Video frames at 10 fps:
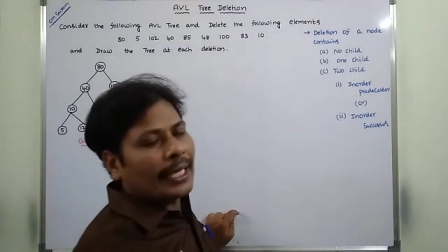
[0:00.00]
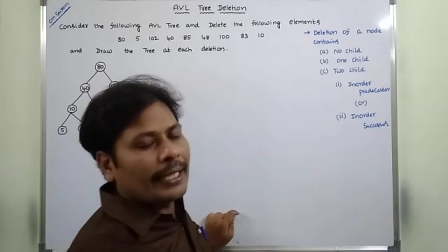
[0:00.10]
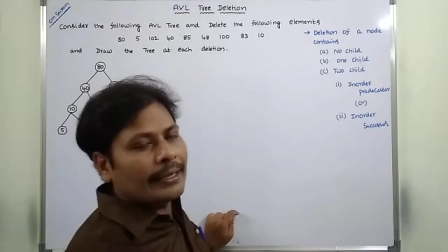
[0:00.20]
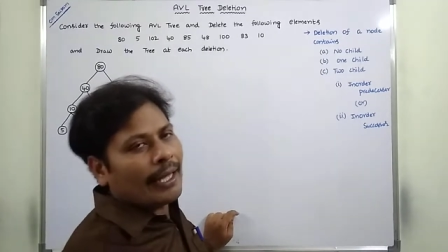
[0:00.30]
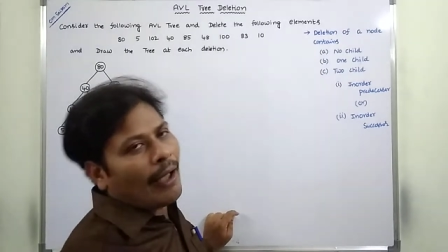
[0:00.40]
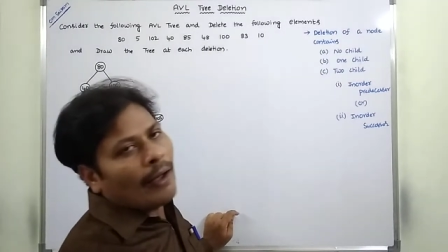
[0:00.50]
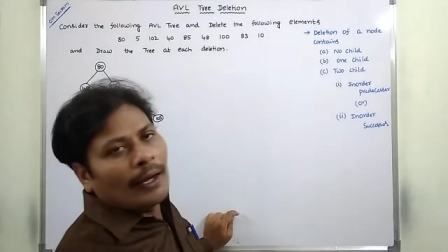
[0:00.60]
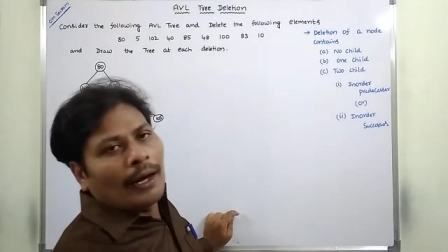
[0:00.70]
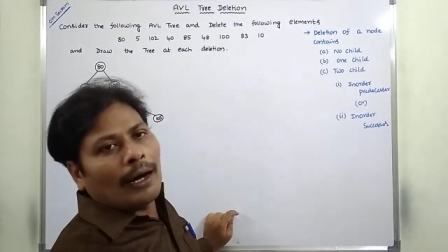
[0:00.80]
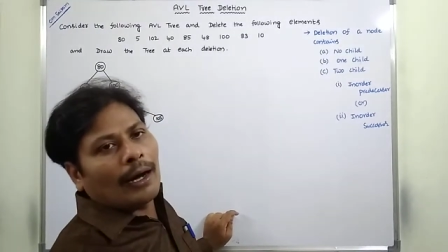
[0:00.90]
in the
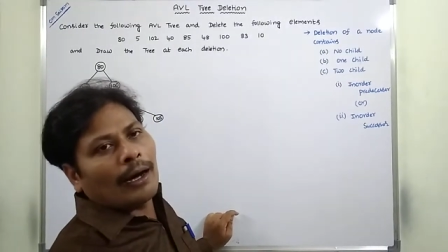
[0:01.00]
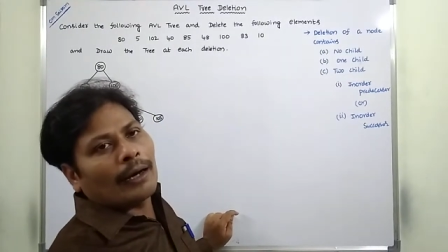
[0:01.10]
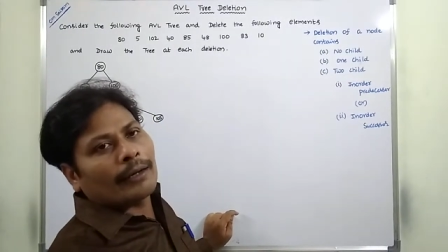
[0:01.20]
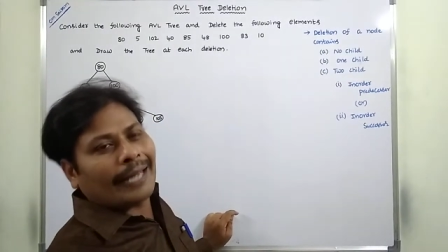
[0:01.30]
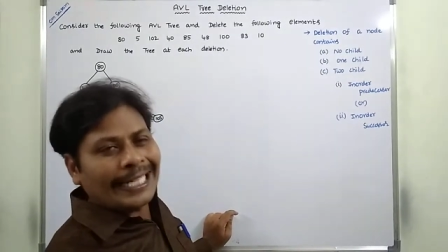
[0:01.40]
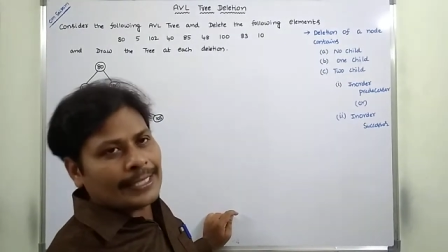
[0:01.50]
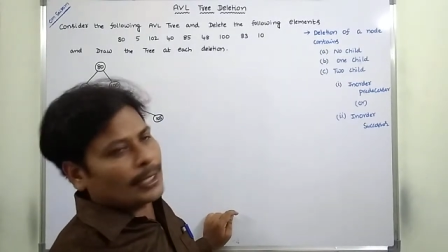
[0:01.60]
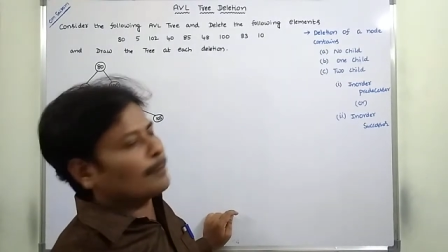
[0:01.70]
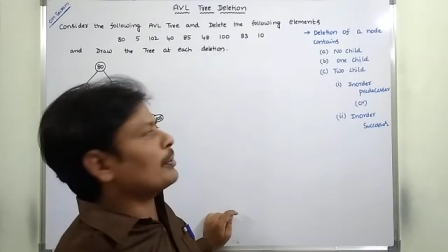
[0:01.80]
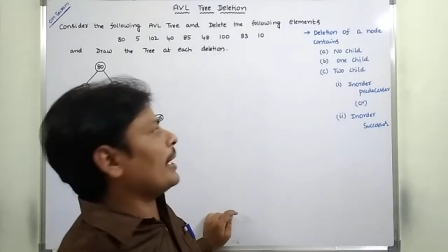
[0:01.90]
Uh, right
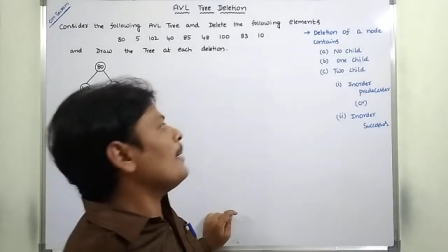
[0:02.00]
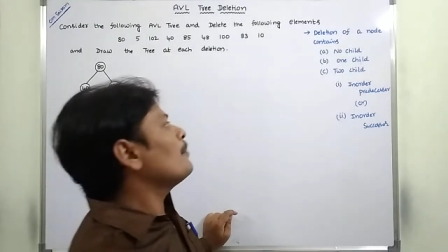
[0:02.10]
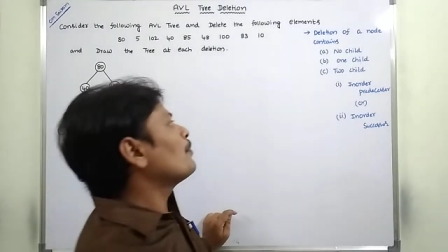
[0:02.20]
subtree.